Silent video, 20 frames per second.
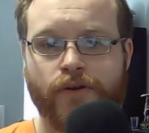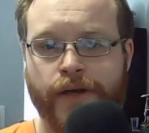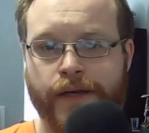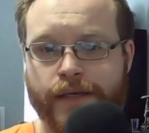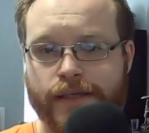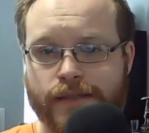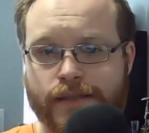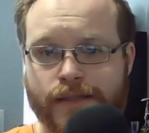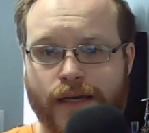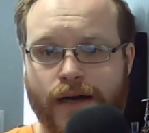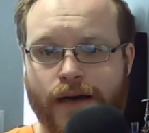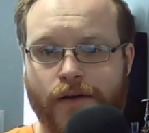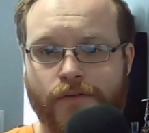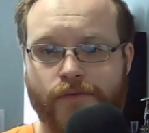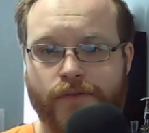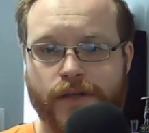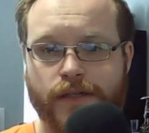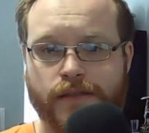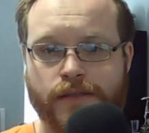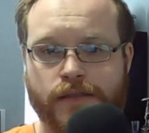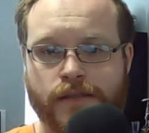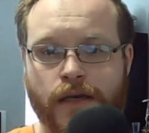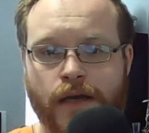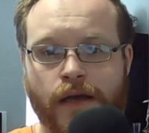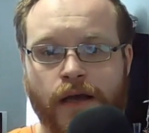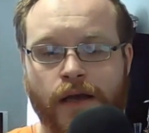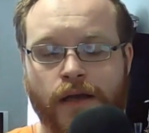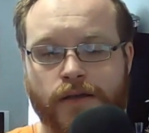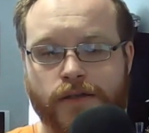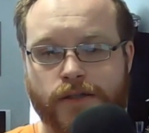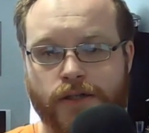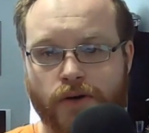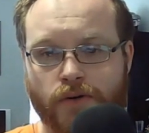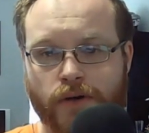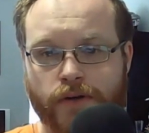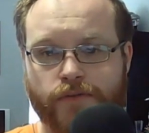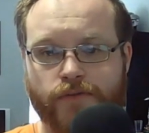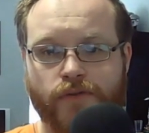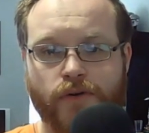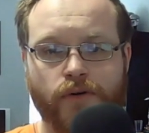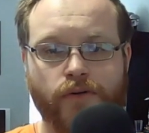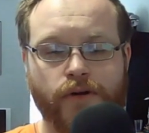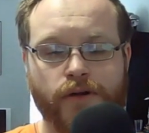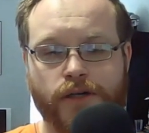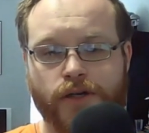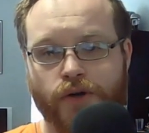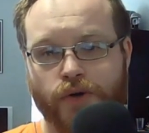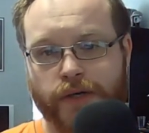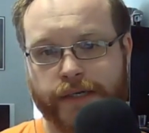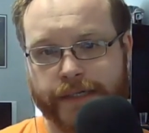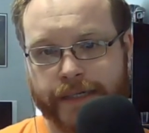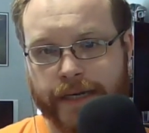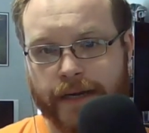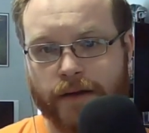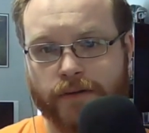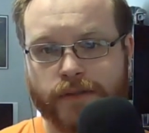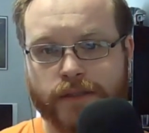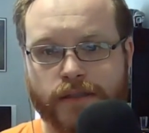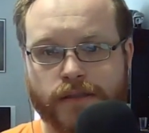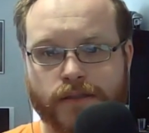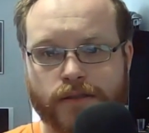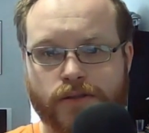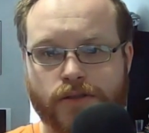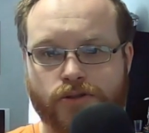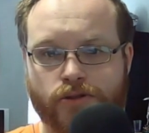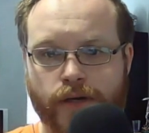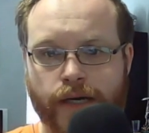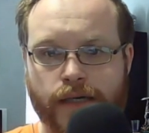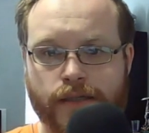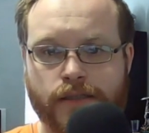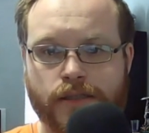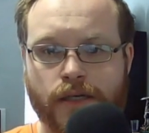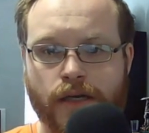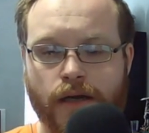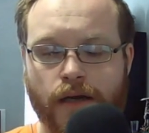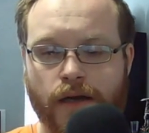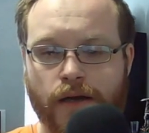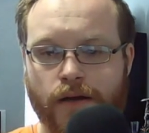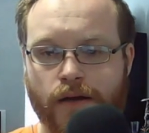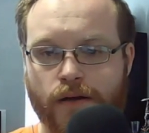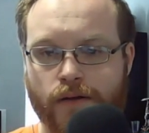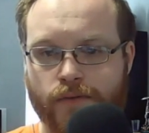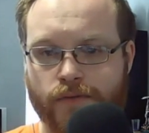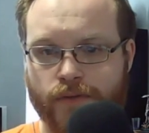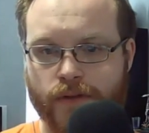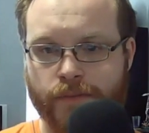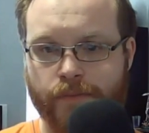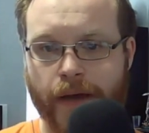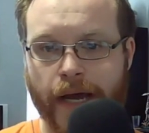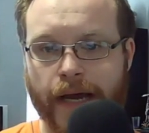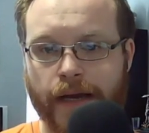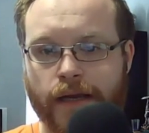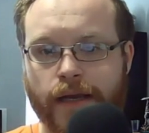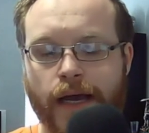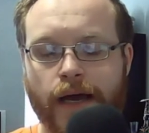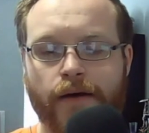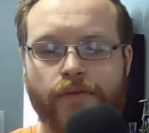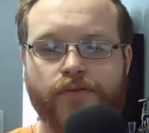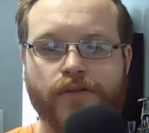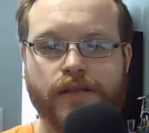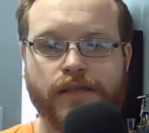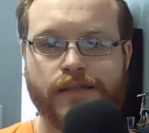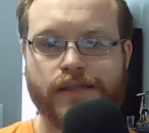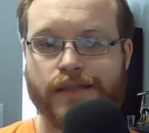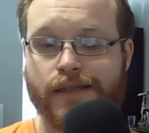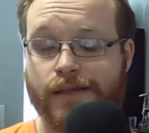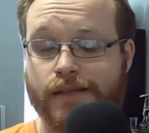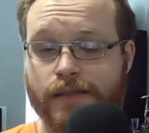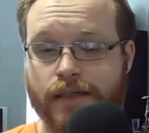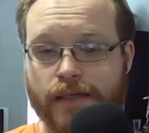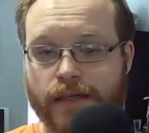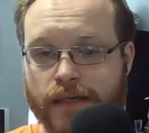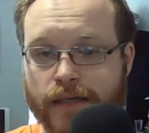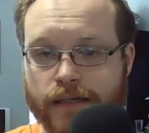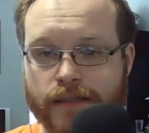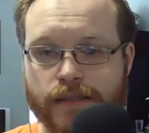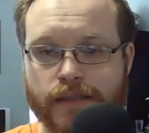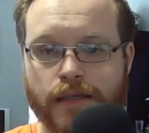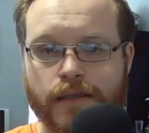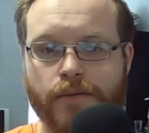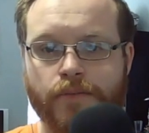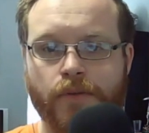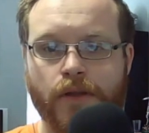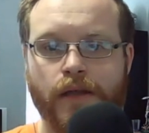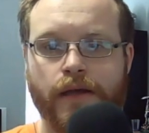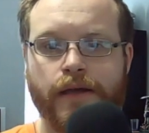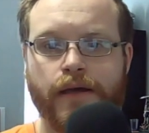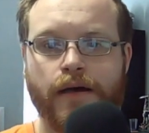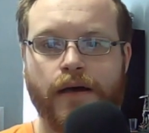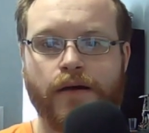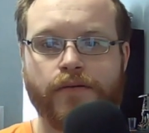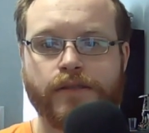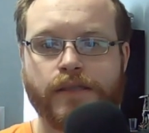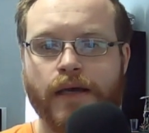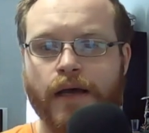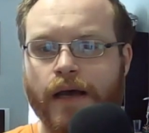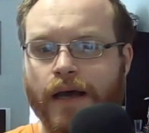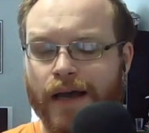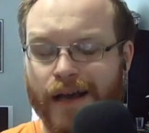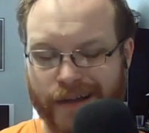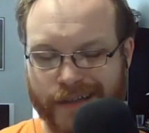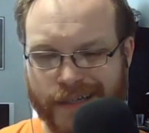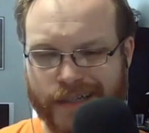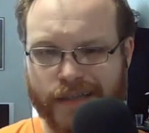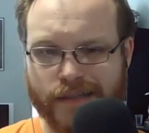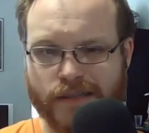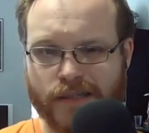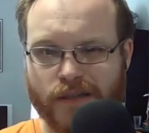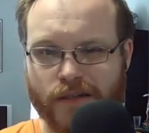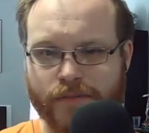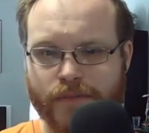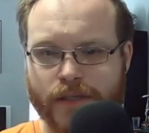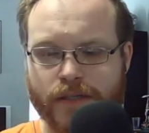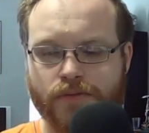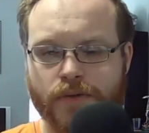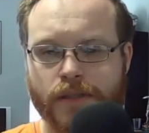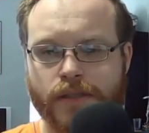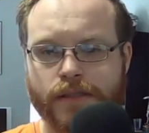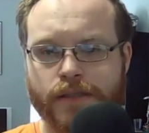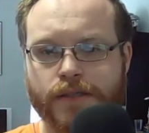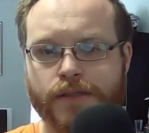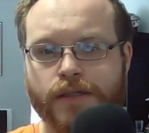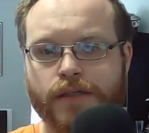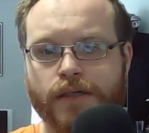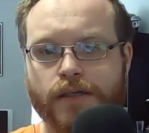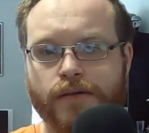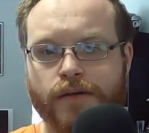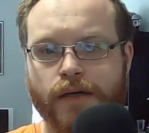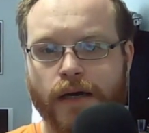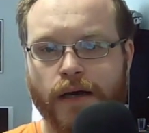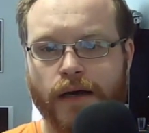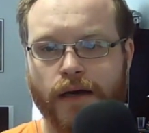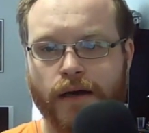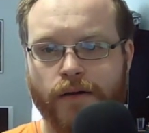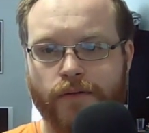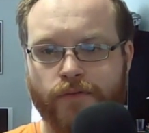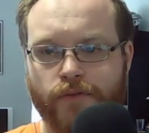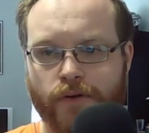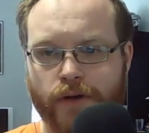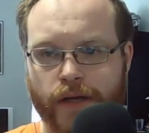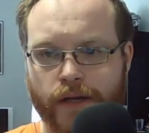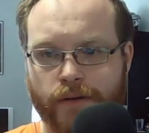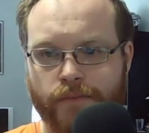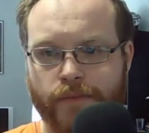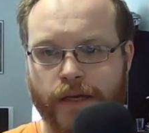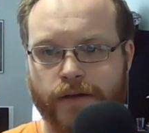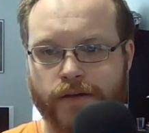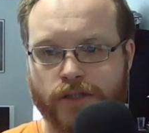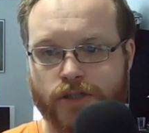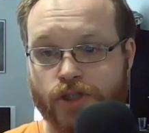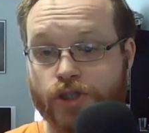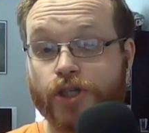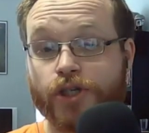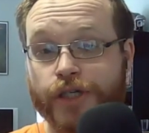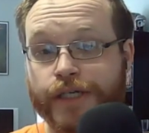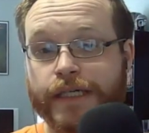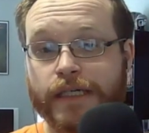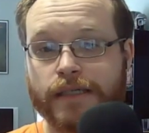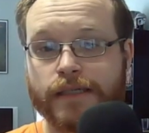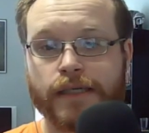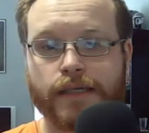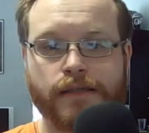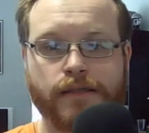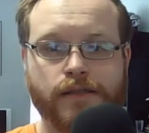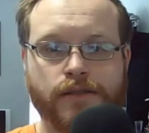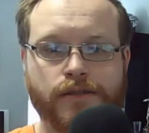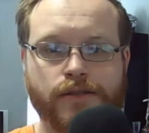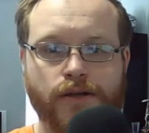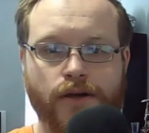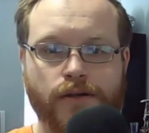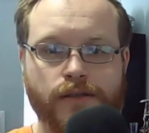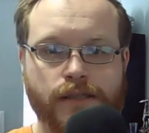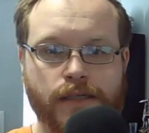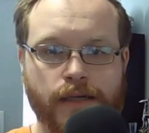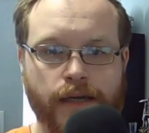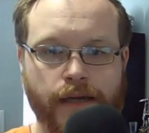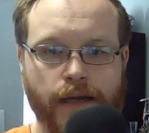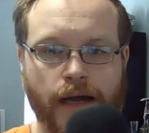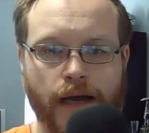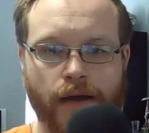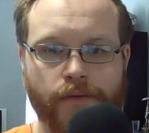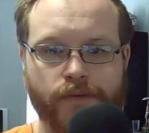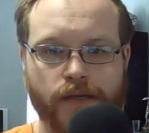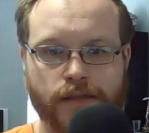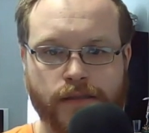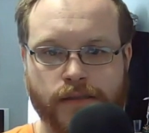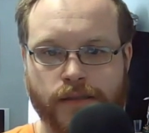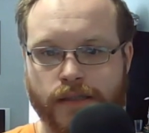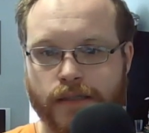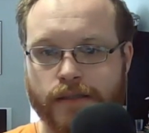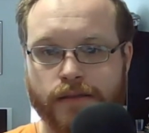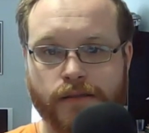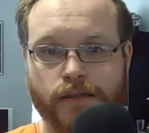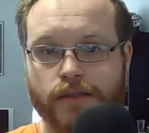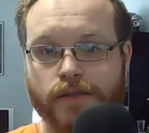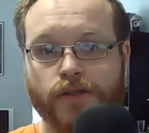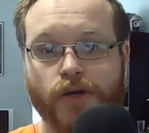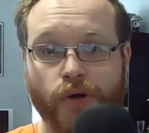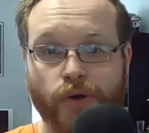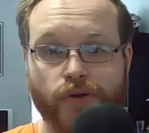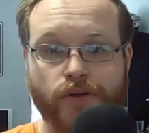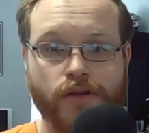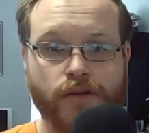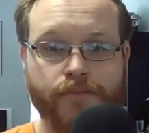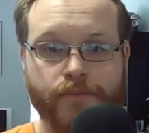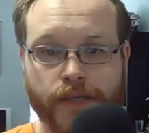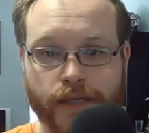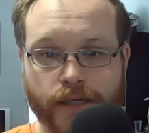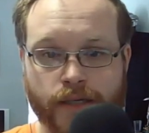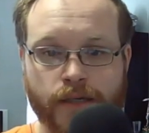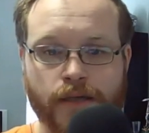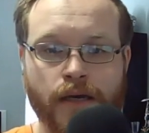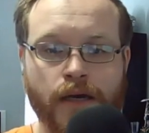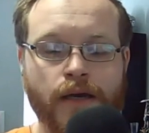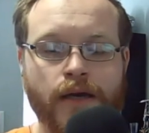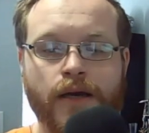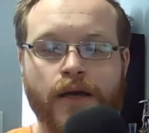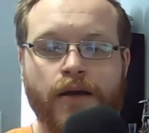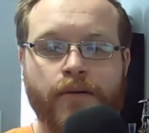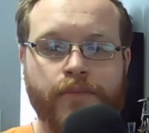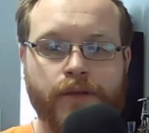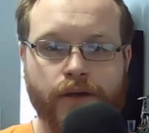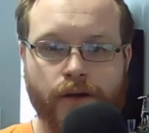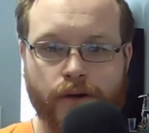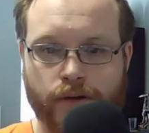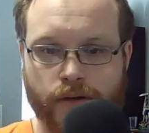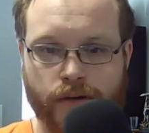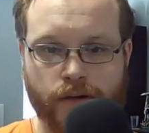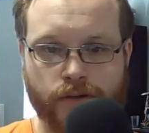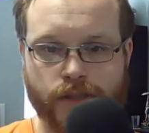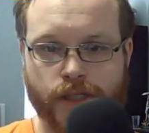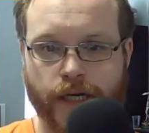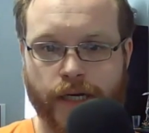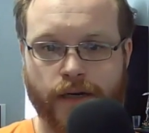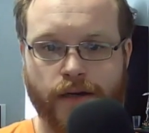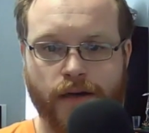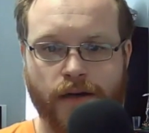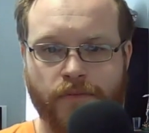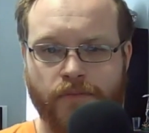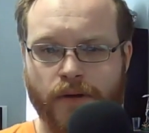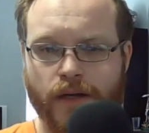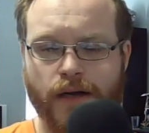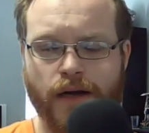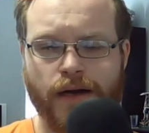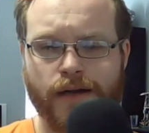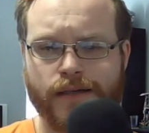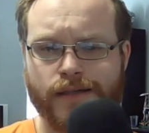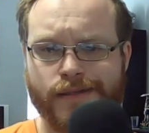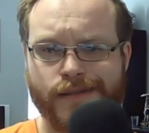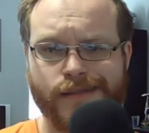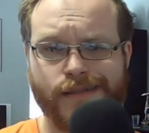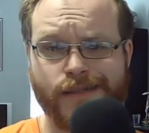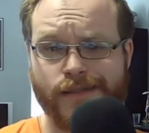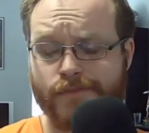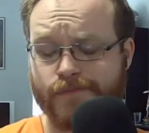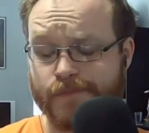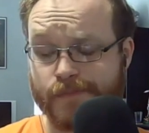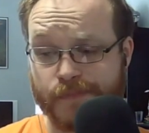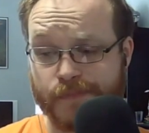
his confidence going forward, going down this stretch of the back half of the season and into the playoffs. I think that's going to be really good for him. Should he get the start today, obviously it could totally be Pyotr Kochetkov, but honestly,